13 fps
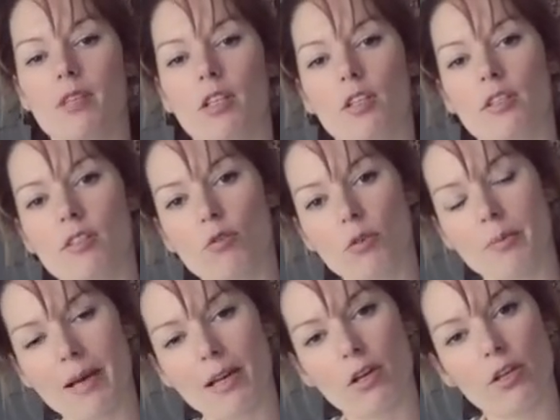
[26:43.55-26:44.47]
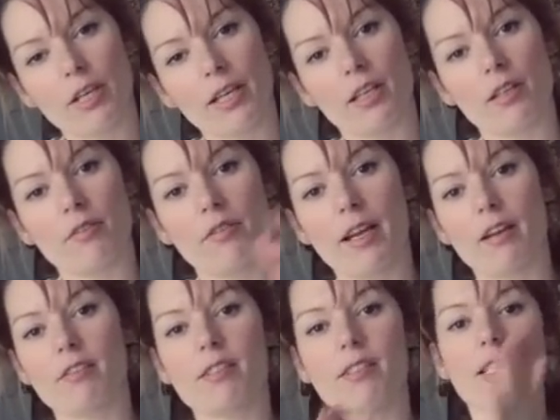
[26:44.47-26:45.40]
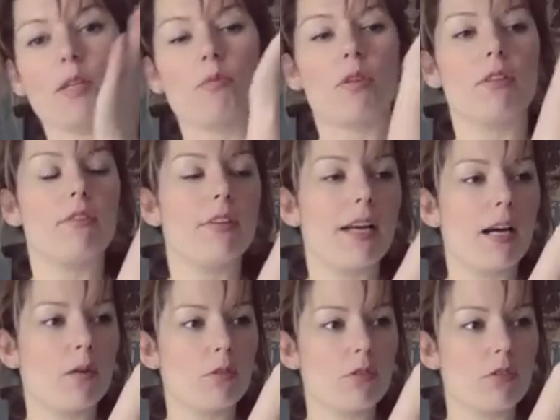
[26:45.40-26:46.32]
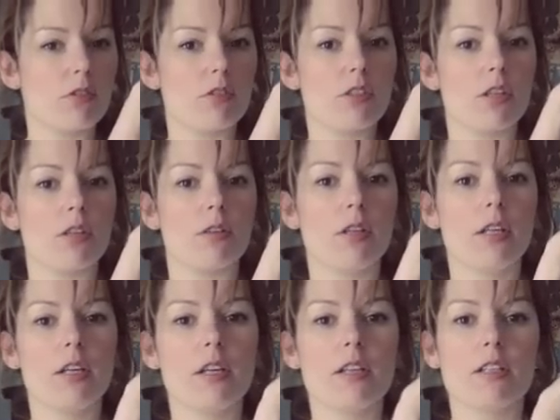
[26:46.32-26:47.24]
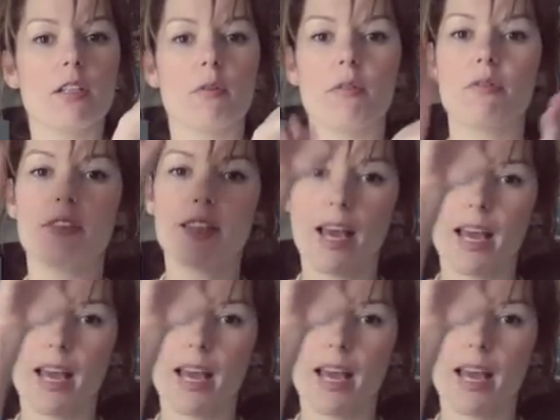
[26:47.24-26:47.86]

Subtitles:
and it's all about looking at the flower and seeing what the flower wants to do. So if it's